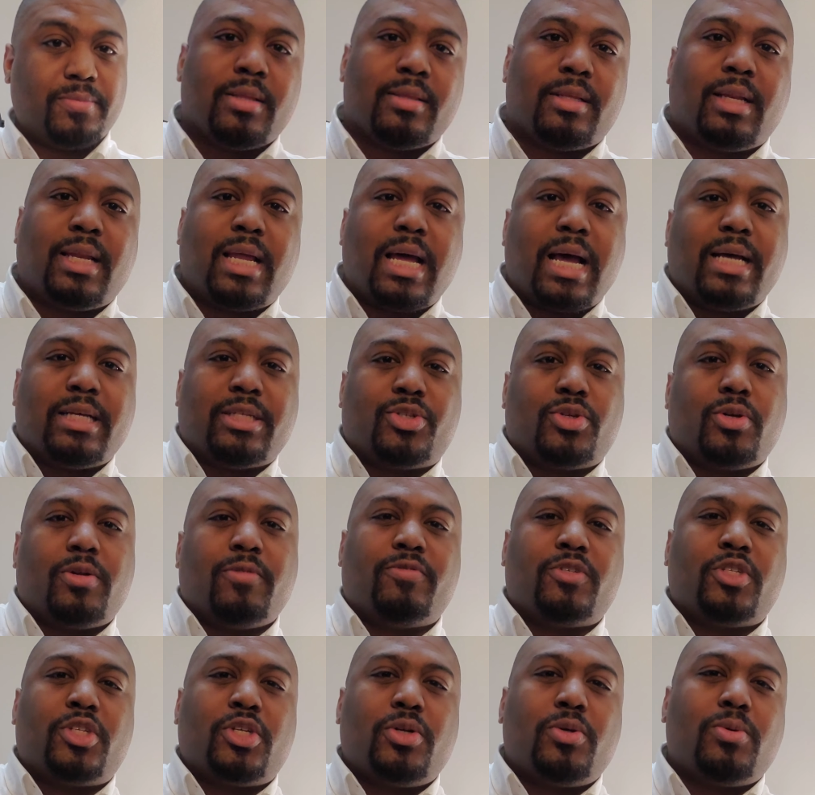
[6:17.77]
The last sort of
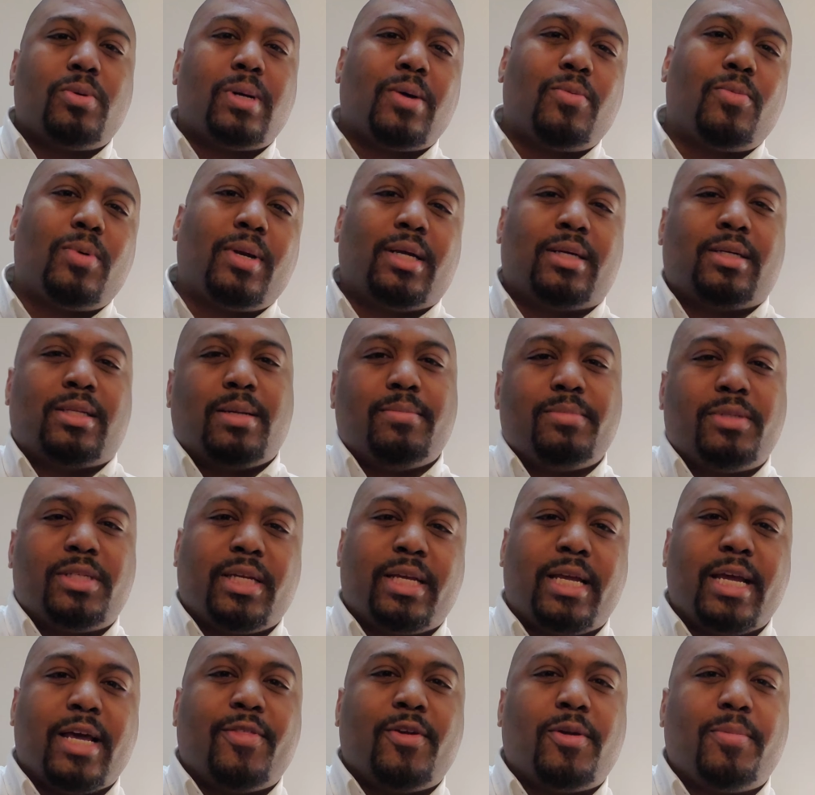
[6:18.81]
two I want to clump
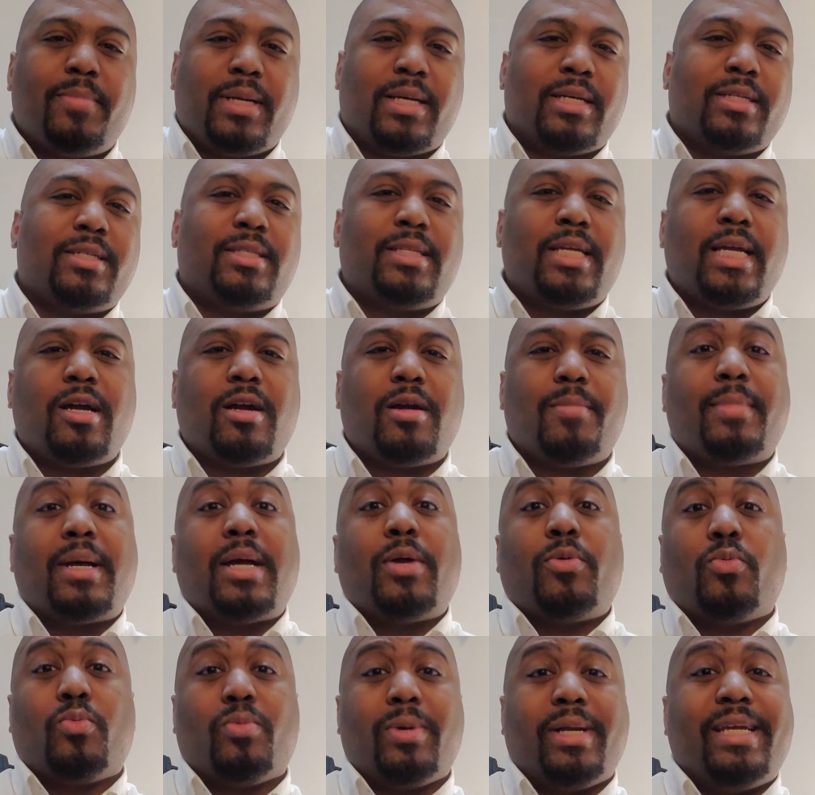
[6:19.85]
together because they are my
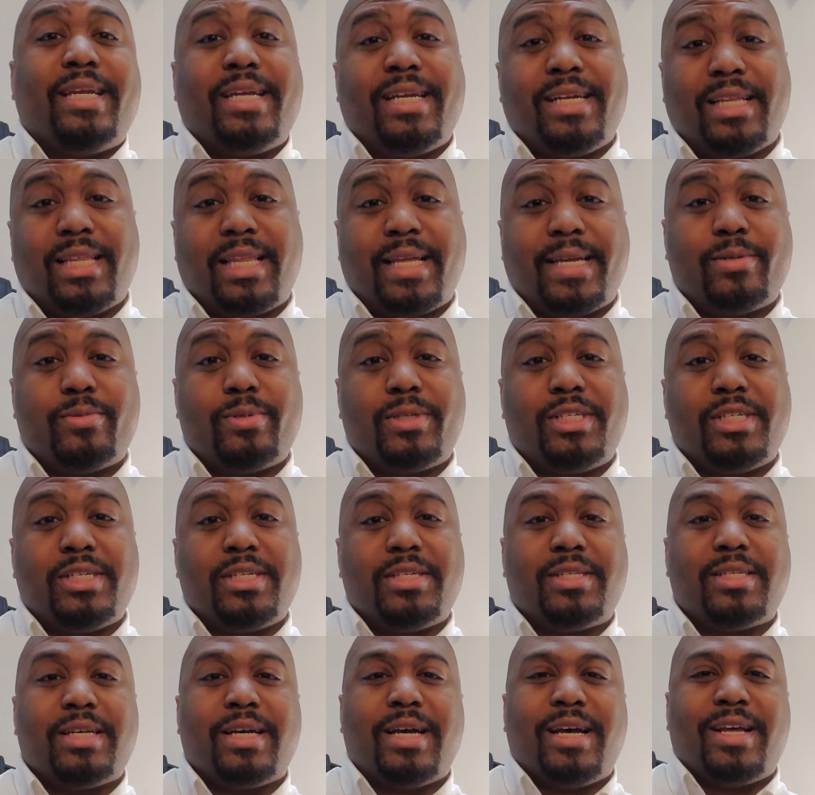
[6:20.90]
reading
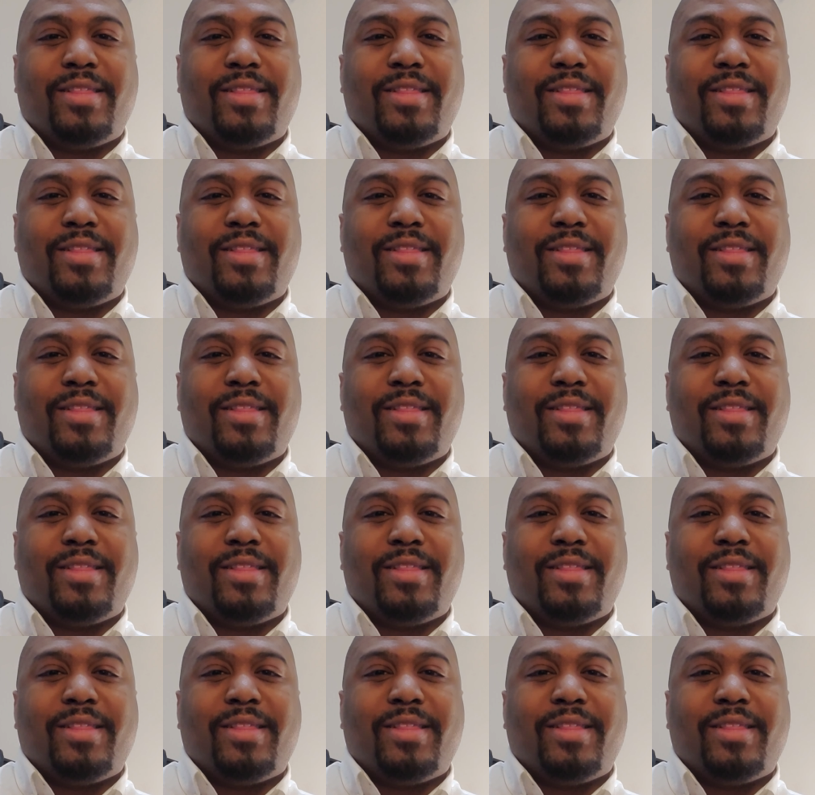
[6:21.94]
languages.